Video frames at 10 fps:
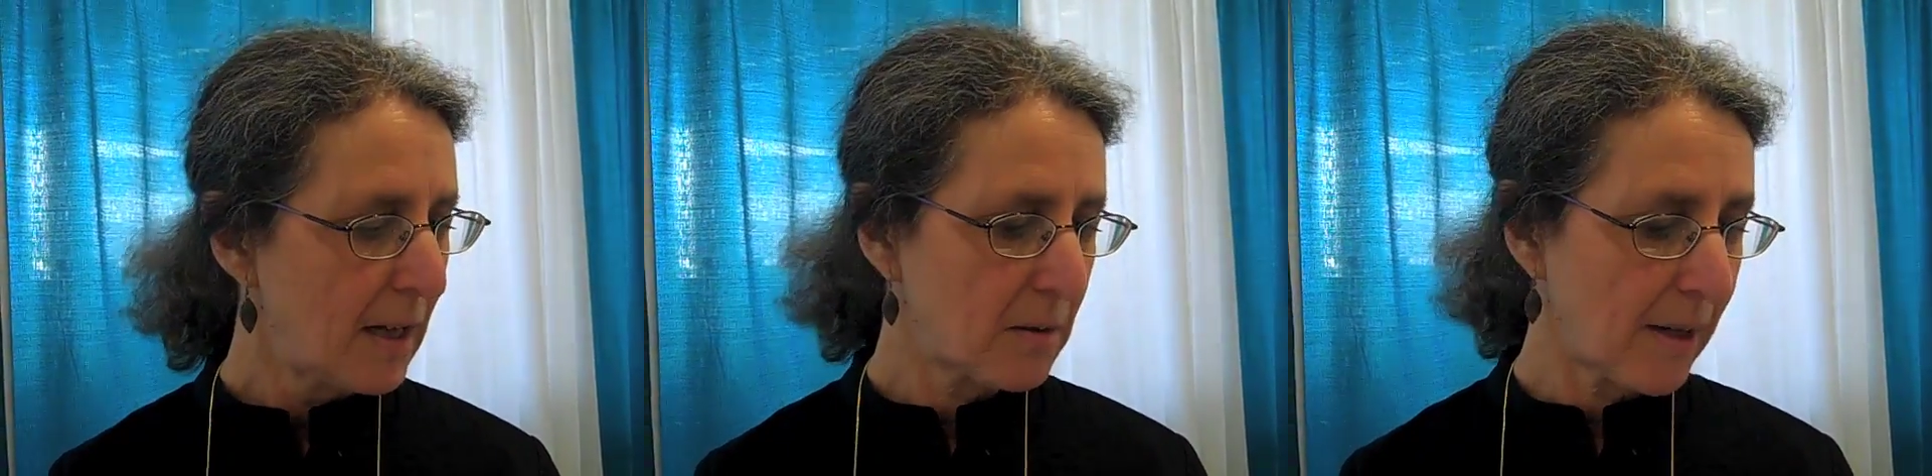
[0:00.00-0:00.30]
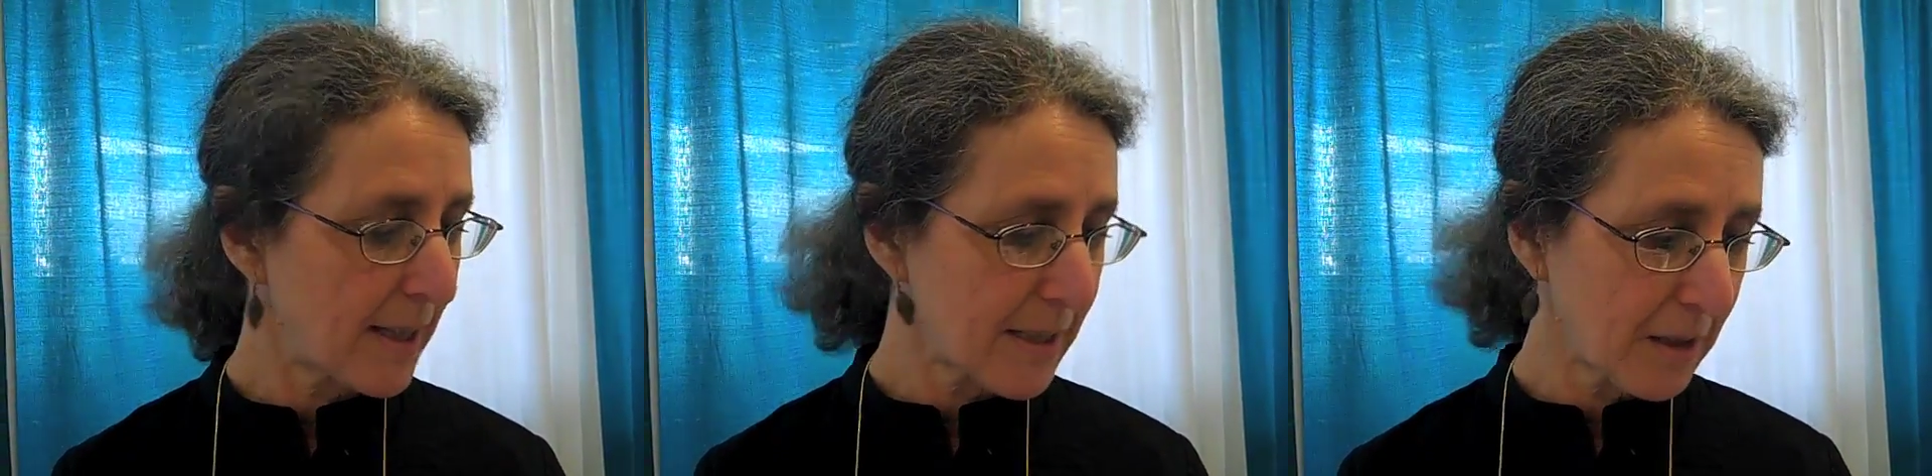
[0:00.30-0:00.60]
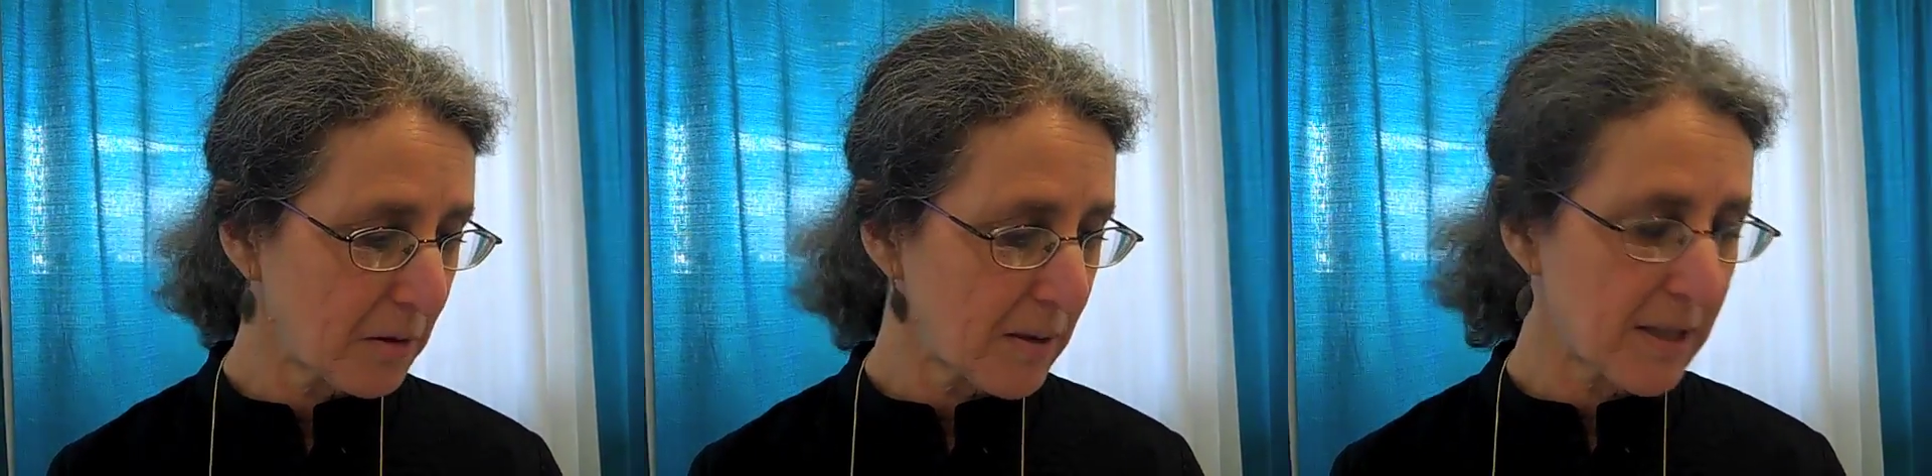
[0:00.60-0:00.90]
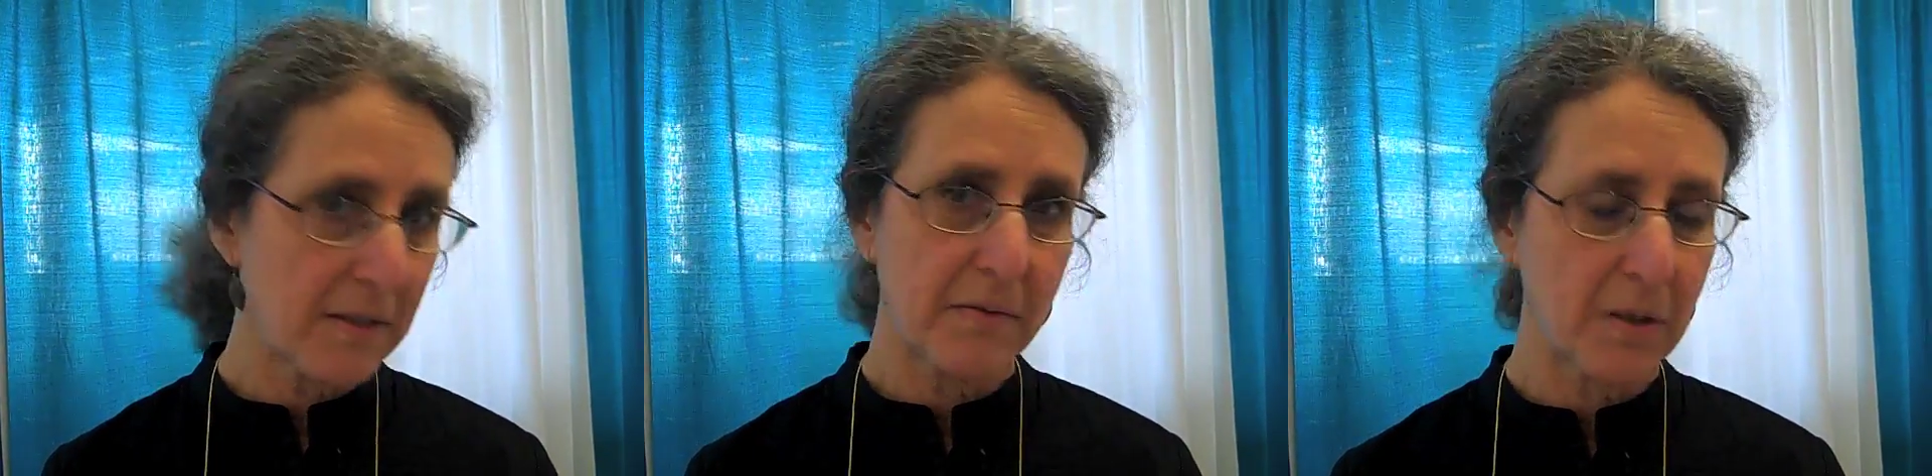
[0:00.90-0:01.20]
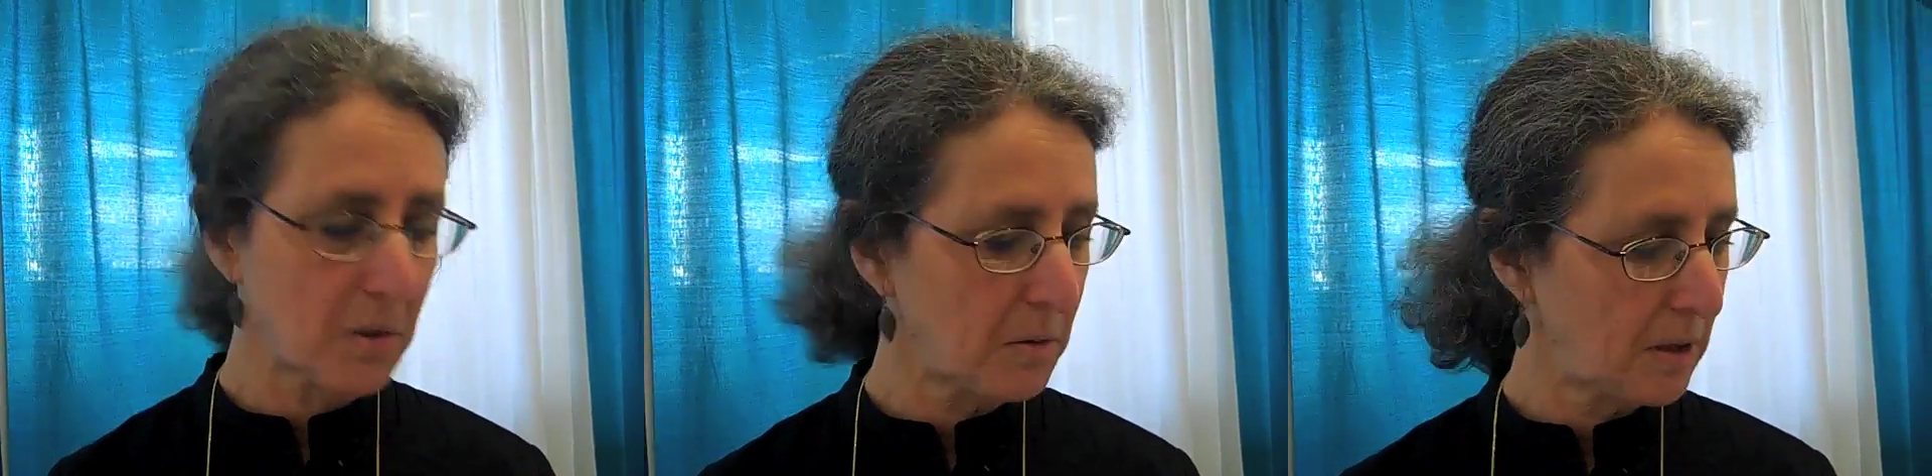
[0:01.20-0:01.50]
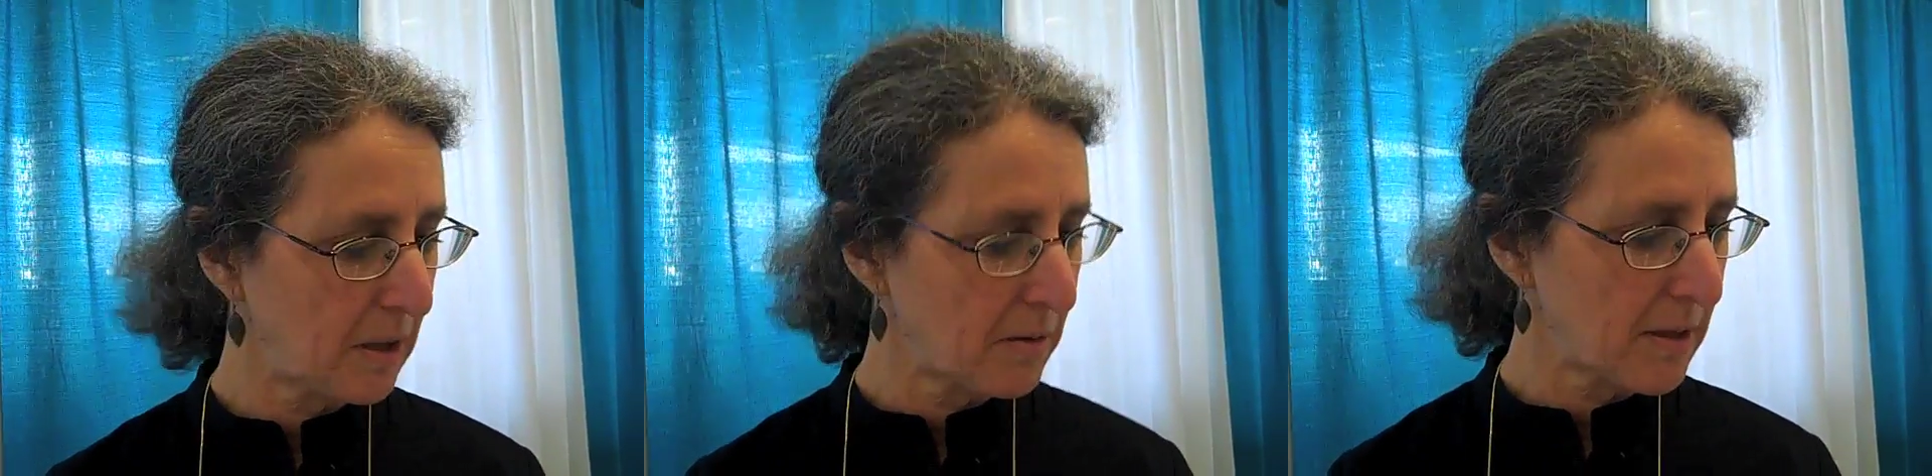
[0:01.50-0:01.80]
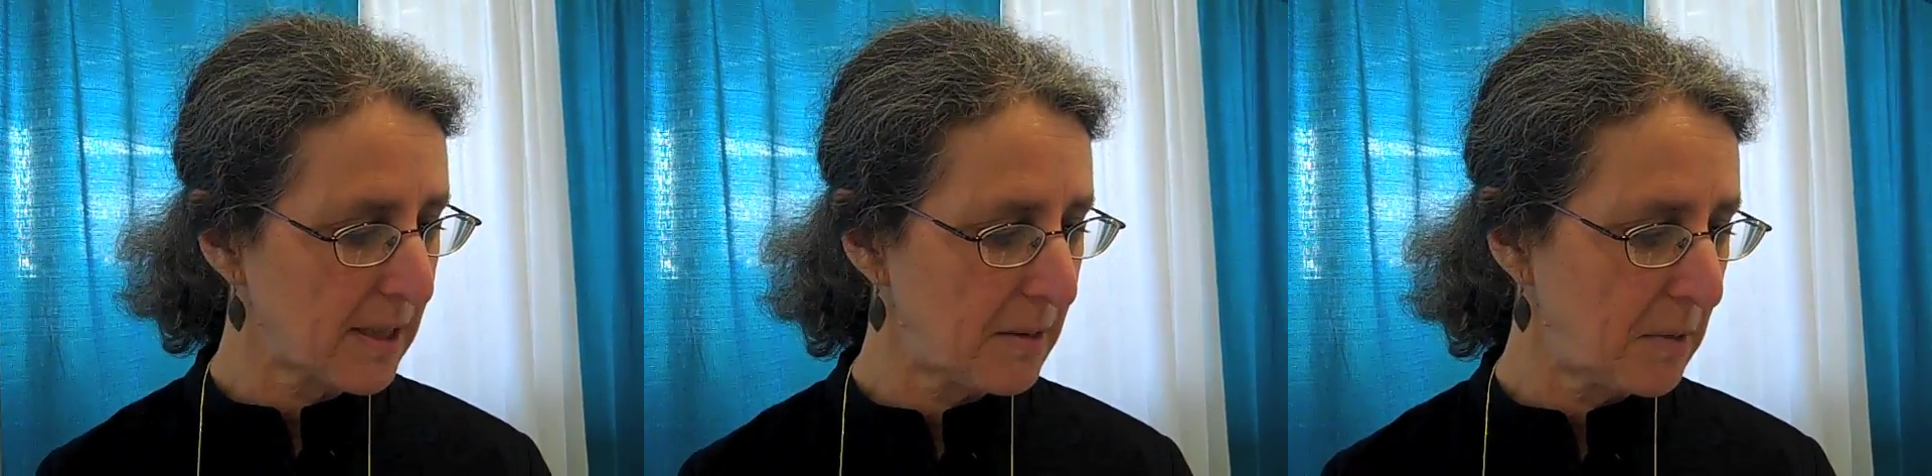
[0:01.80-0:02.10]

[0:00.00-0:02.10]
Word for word: transliteracy, visual literacy,